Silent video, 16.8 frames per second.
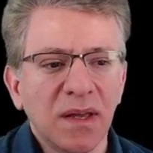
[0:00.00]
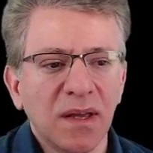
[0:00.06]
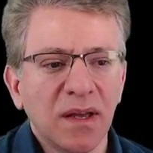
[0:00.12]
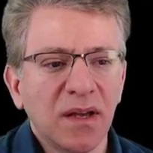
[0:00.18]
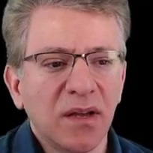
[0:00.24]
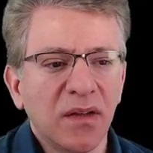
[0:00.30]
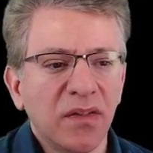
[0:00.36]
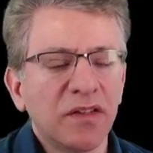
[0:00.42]

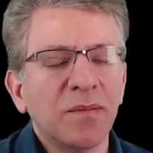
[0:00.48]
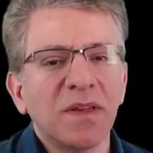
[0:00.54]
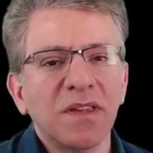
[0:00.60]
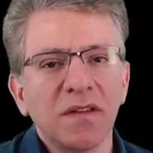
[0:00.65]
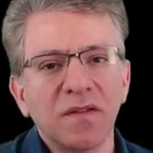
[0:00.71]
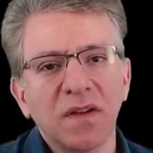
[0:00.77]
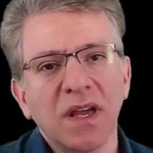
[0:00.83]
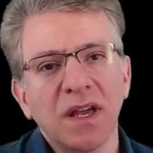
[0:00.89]
The
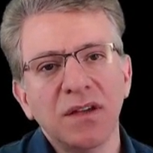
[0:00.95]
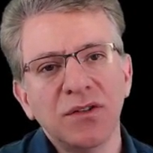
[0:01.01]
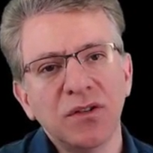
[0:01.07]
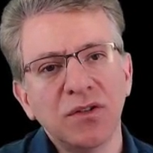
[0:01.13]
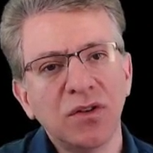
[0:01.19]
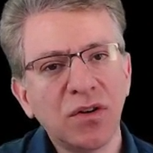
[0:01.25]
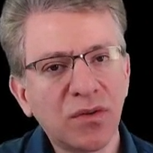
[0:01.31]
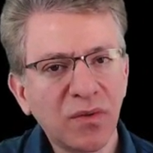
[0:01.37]

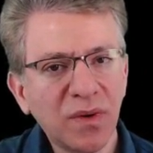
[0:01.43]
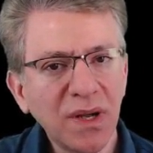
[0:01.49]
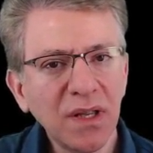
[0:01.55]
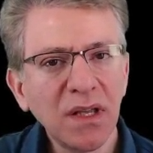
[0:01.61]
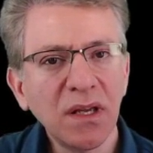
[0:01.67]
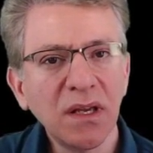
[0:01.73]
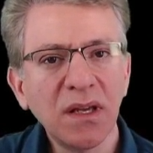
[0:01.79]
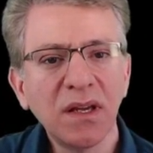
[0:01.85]
specification
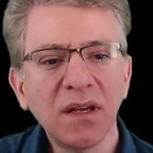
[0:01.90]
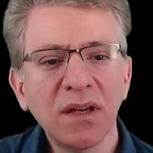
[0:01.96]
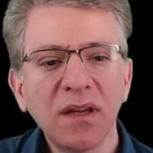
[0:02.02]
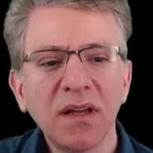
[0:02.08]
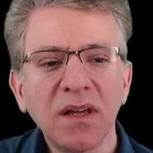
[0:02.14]
already,